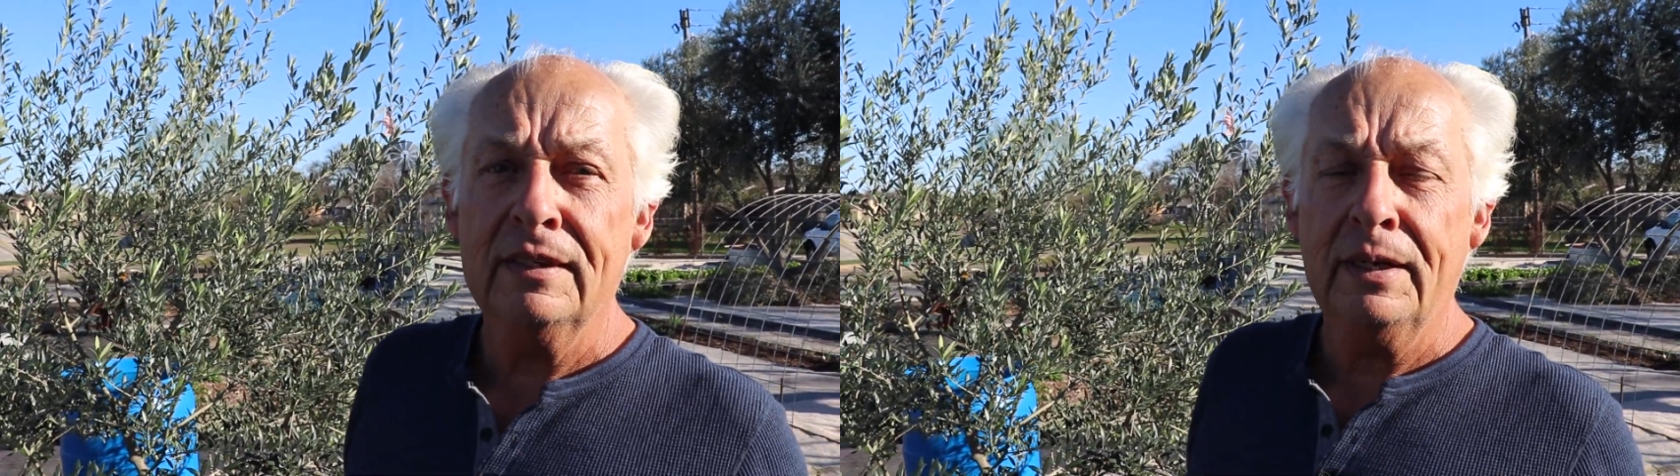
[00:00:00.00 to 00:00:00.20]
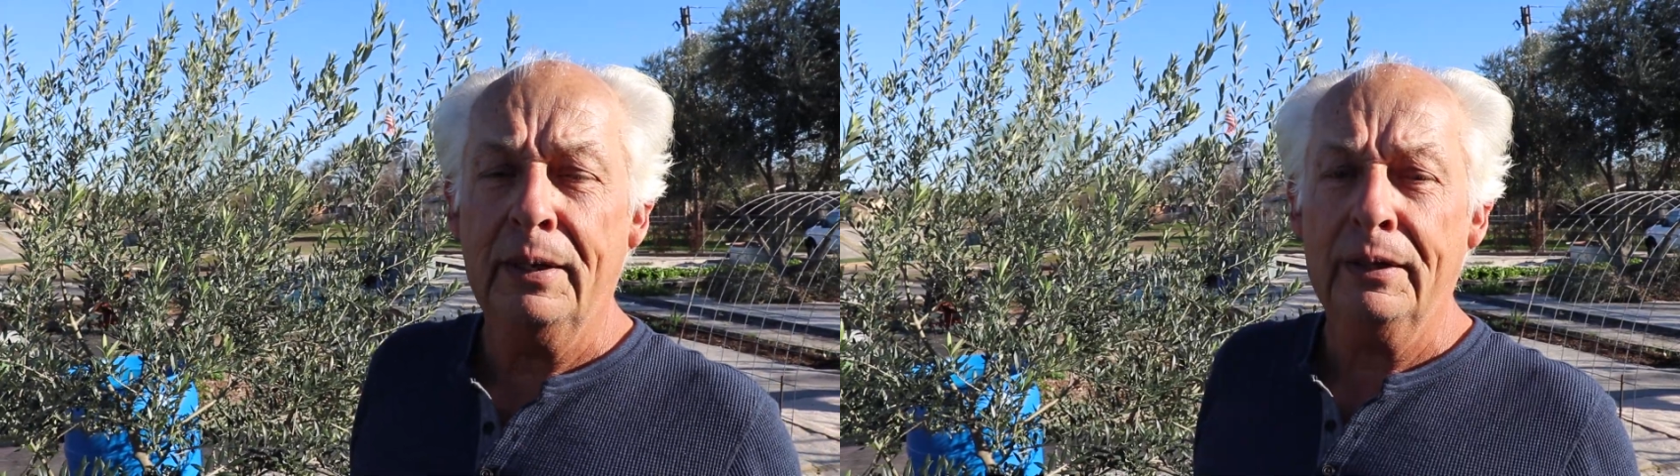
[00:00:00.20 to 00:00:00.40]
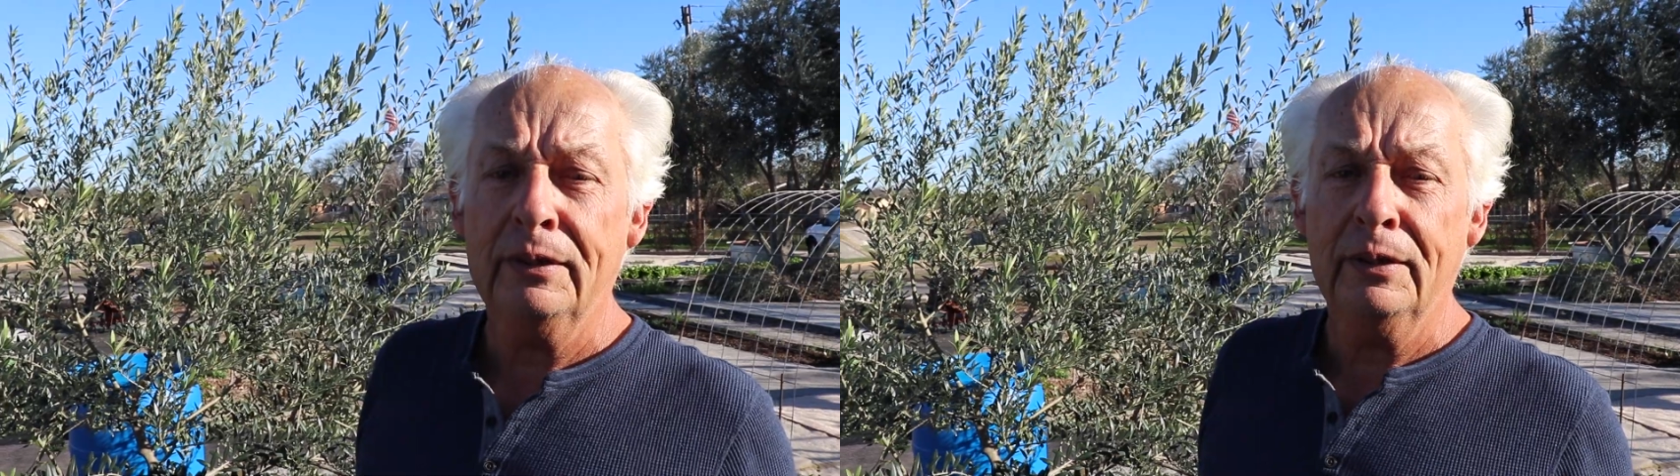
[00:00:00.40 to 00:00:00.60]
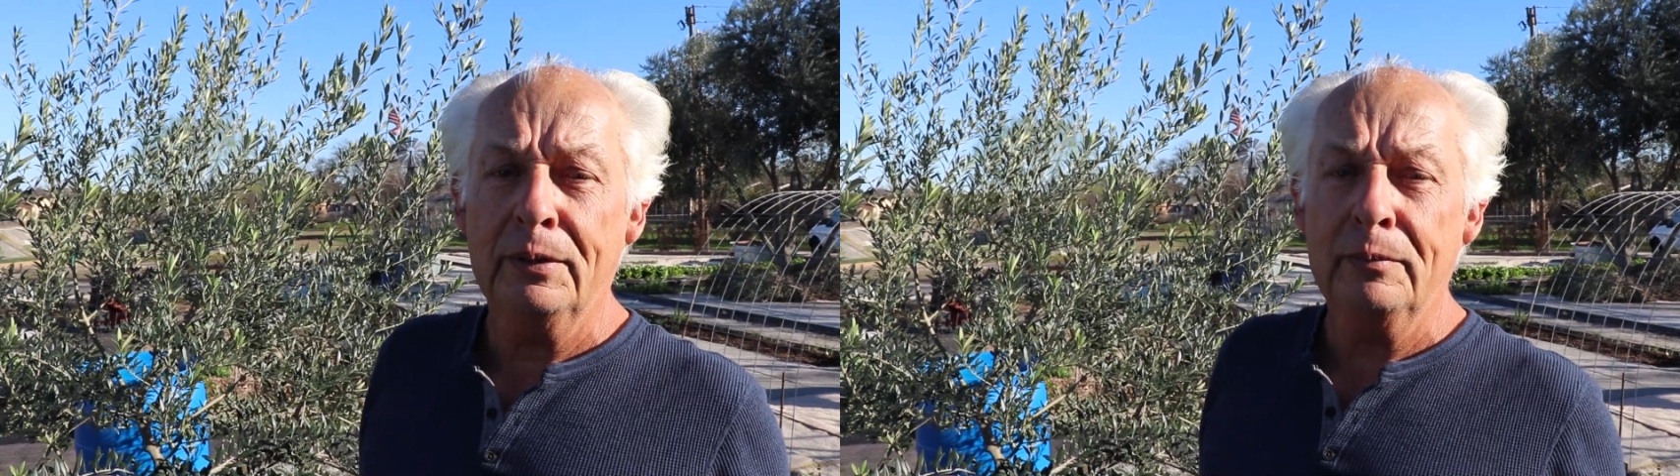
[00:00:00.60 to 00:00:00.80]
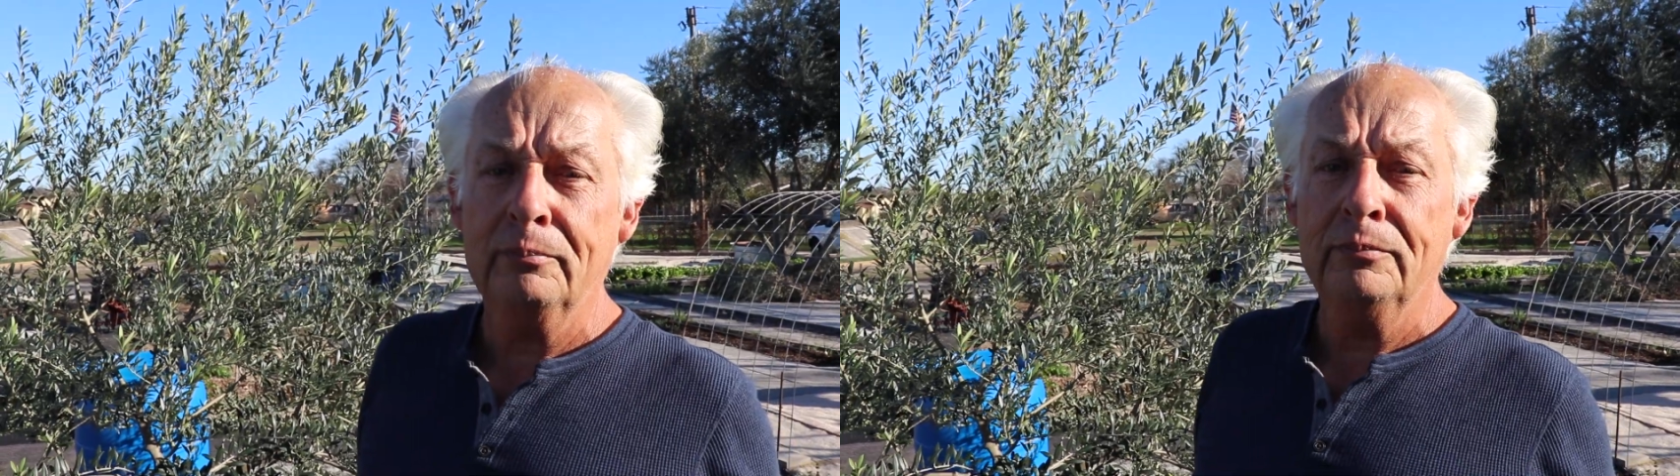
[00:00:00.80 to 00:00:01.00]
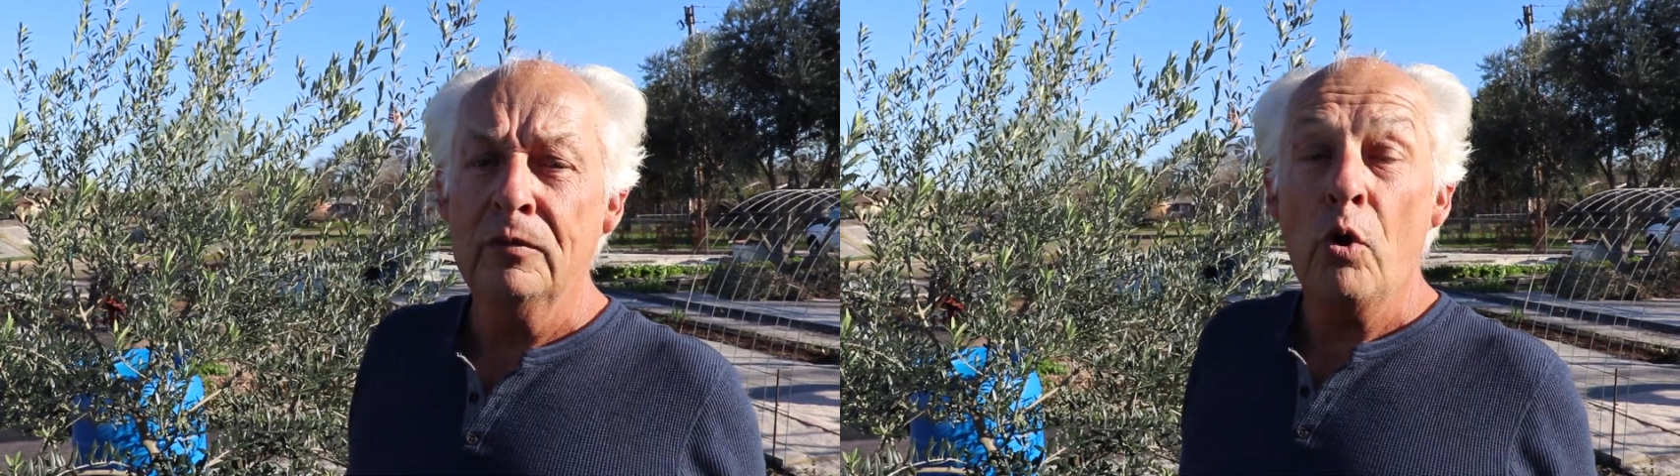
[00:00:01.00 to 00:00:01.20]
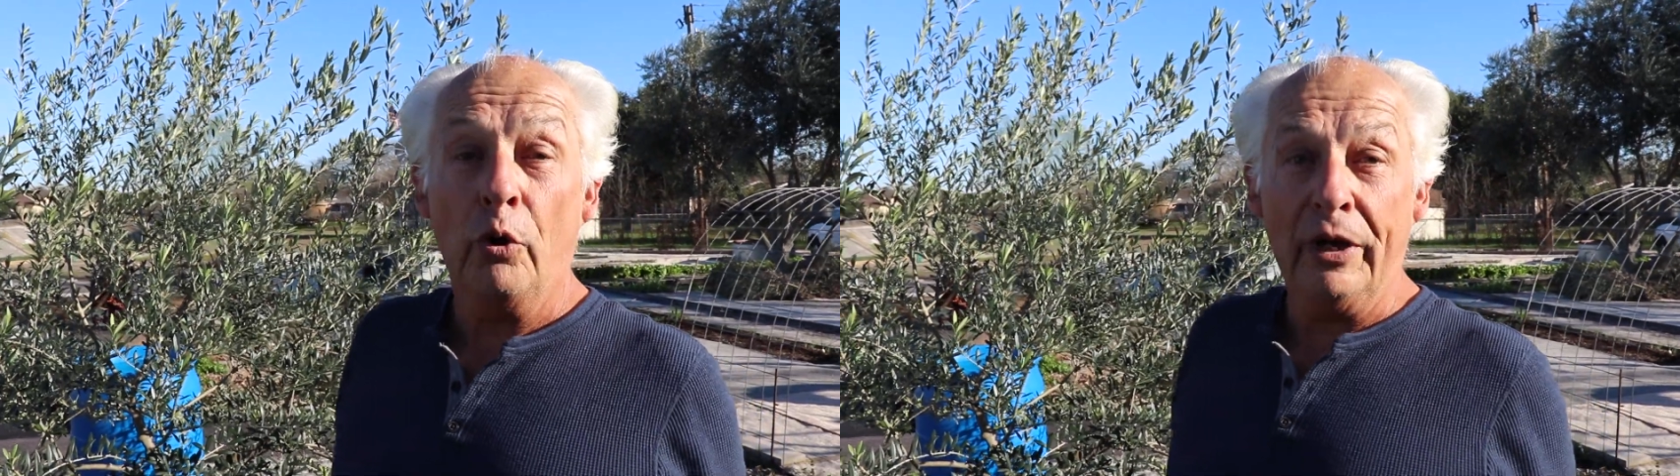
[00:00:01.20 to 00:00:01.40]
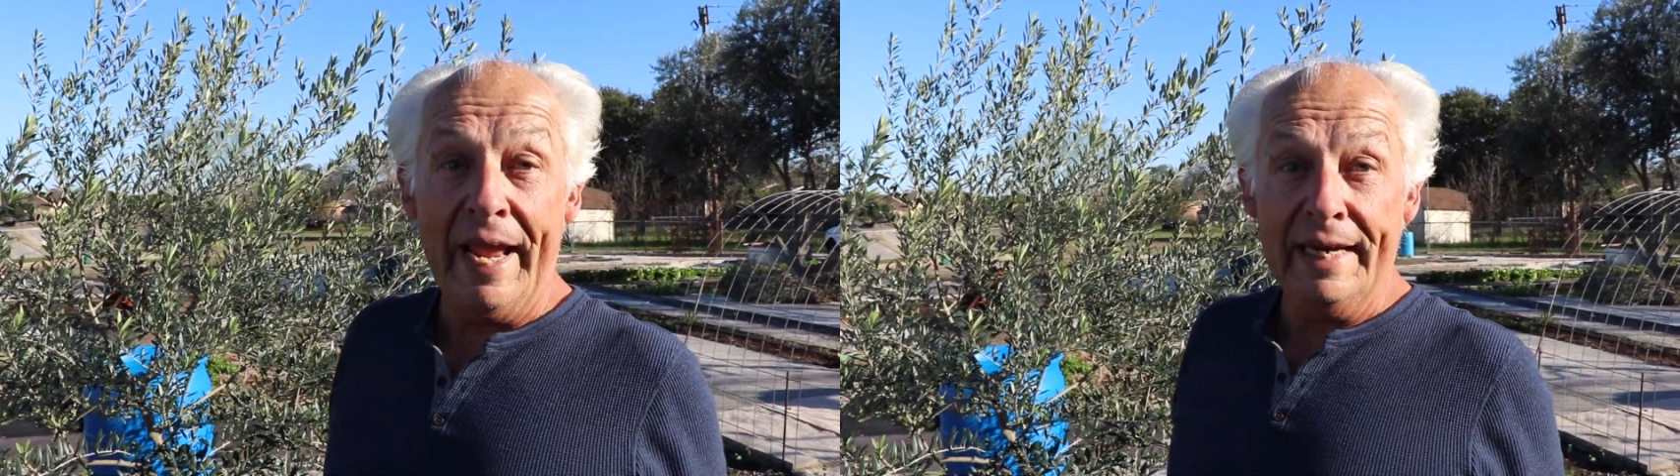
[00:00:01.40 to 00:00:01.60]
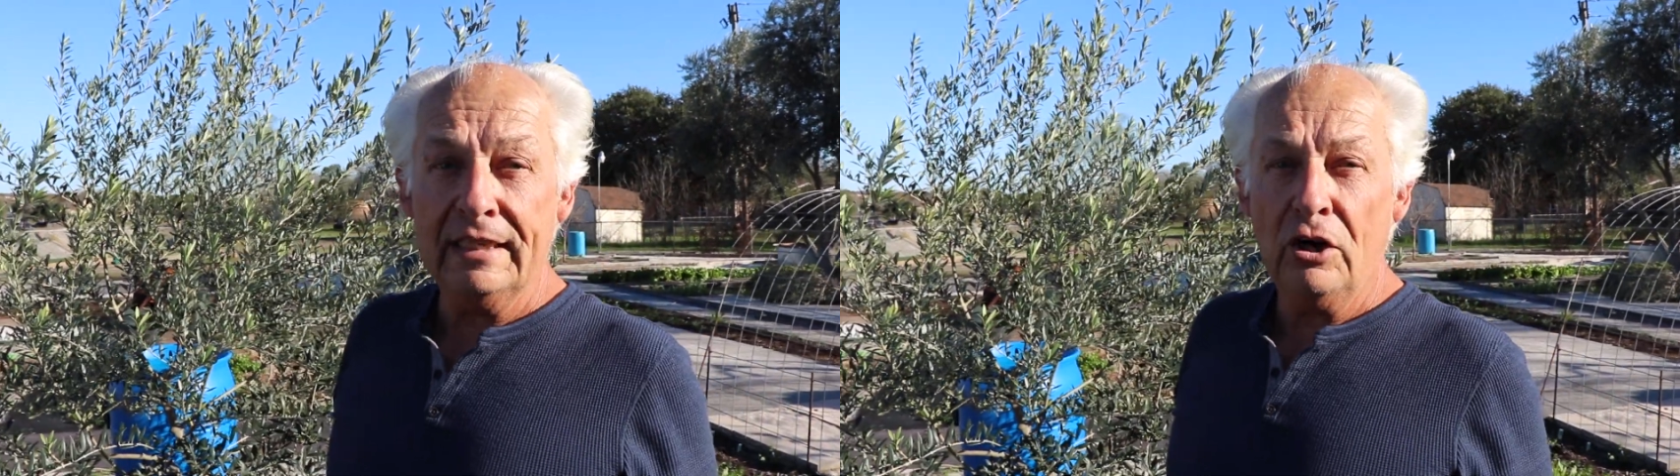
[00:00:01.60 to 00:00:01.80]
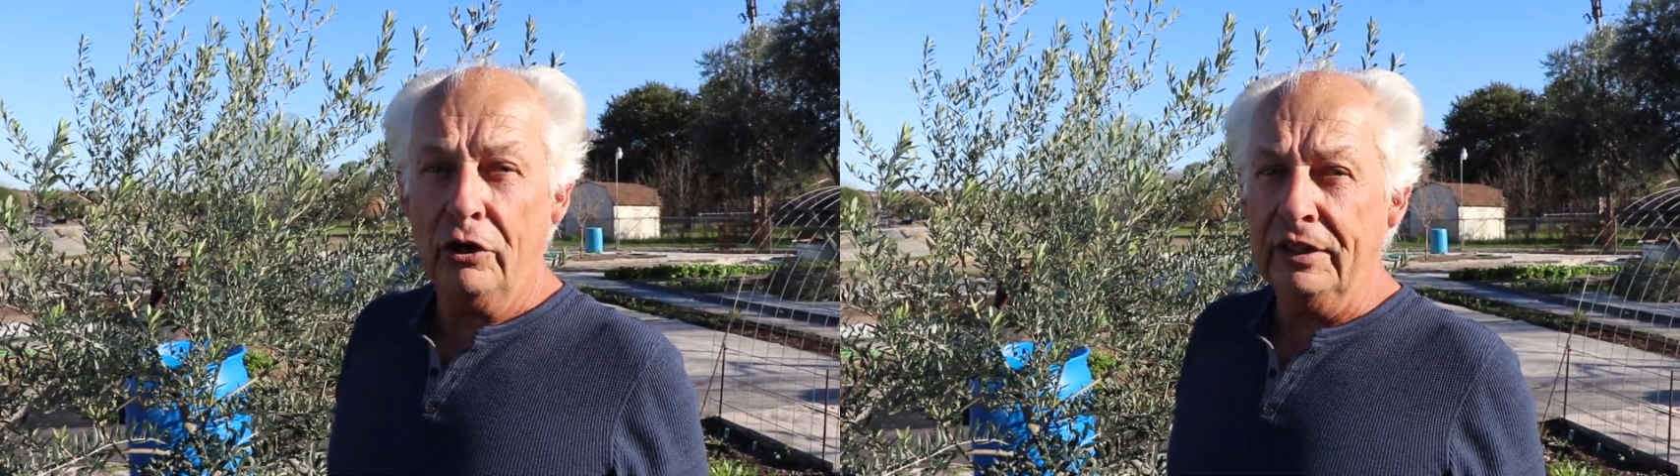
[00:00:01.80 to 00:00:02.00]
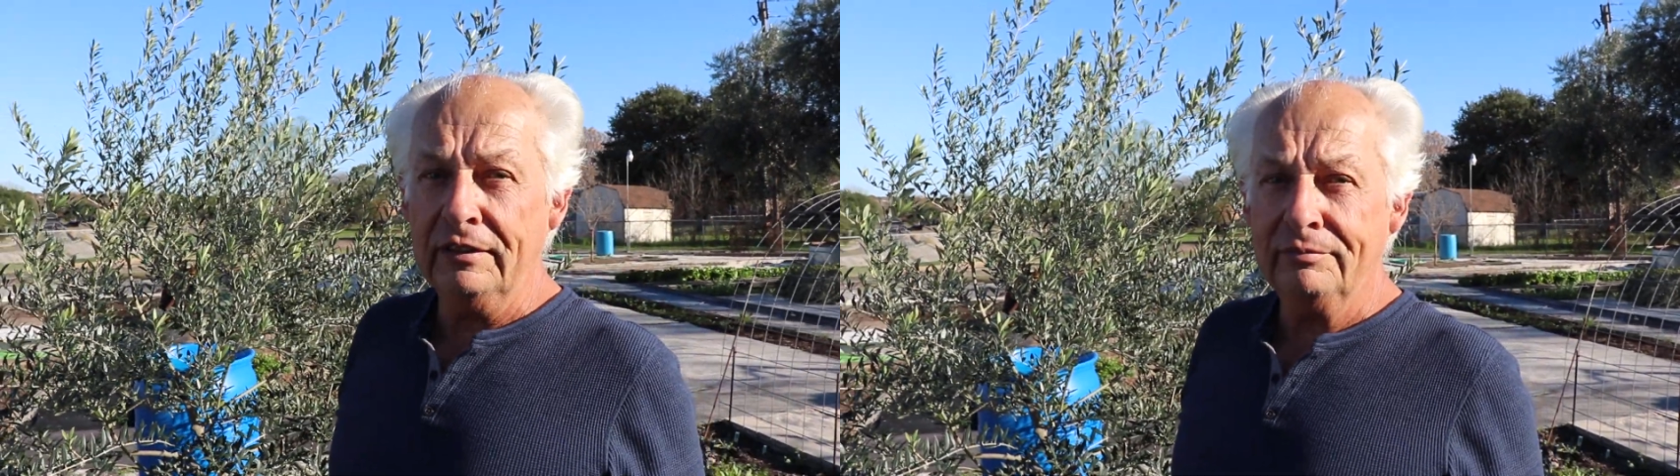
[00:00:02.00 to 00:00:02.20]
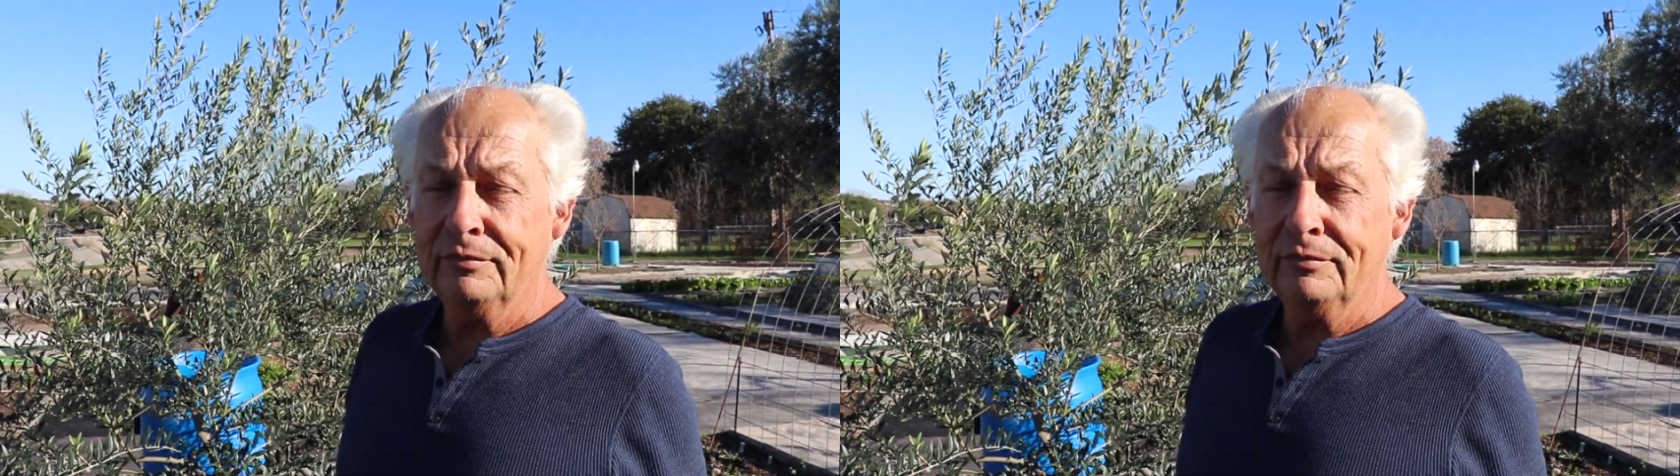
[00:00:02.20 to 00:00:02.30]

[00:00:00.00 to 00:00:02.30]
on organic gardening.